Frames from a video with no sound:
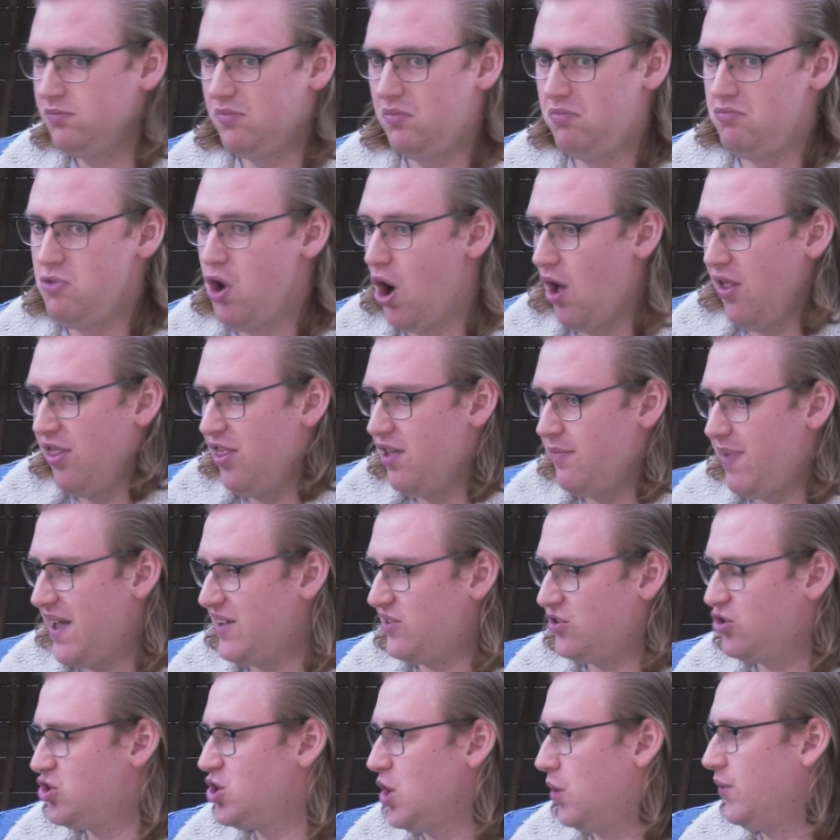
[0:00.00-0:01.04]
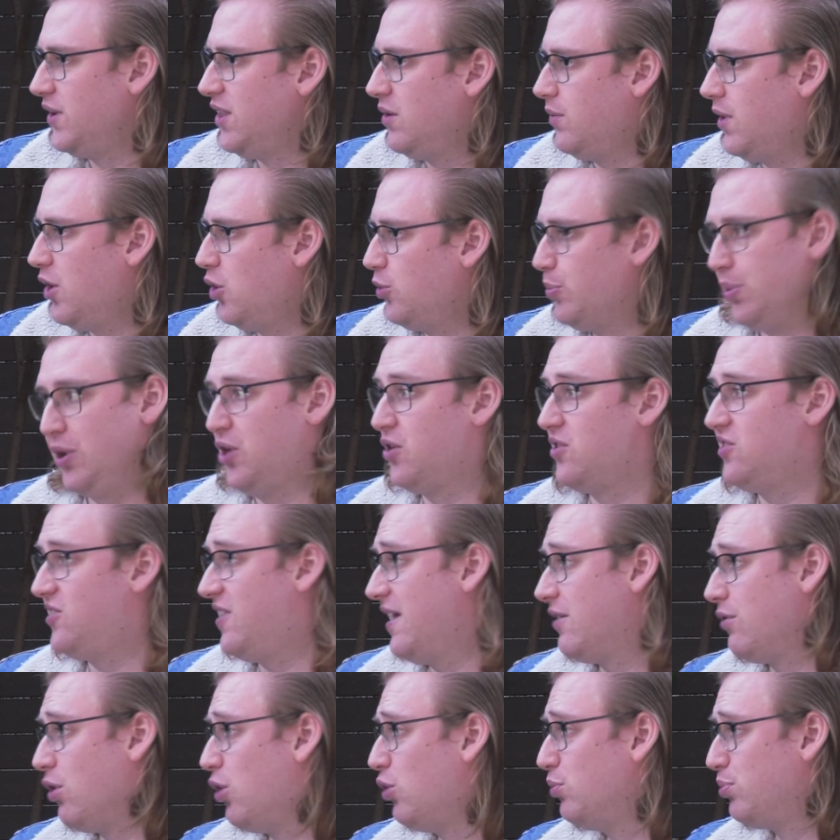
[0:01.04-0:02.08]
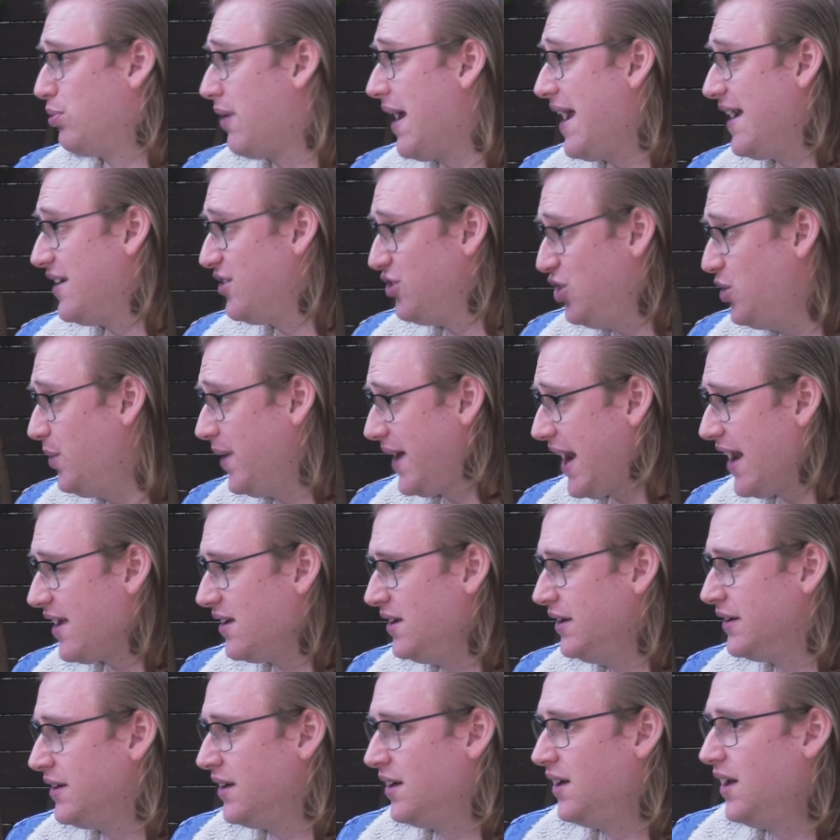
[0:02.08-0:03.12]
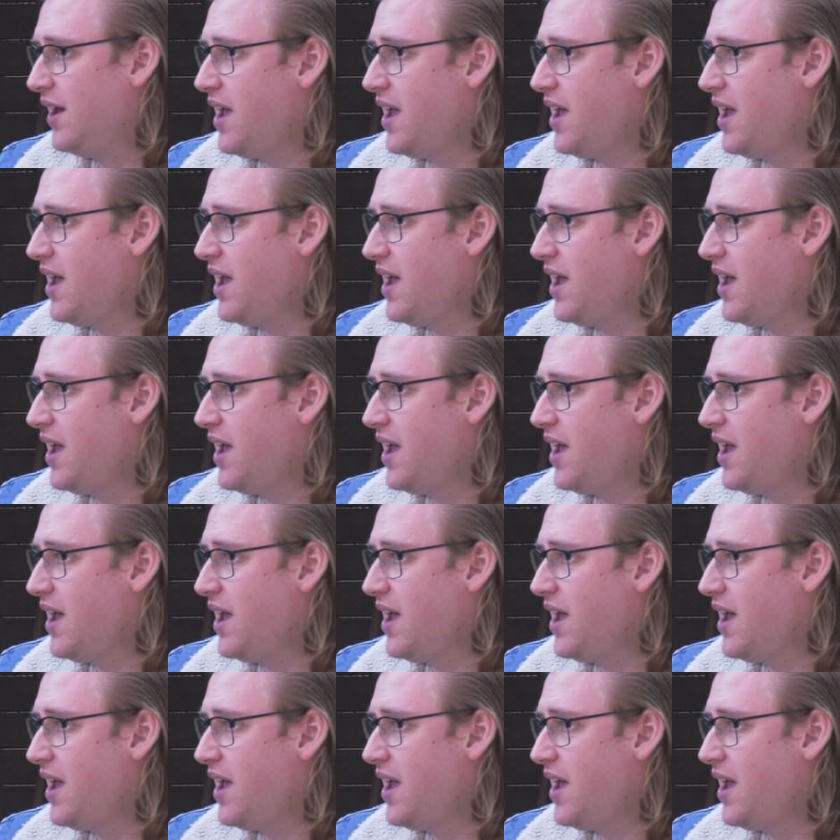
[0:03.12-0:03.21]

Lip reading: not the best show in the world because they're all brand new at it,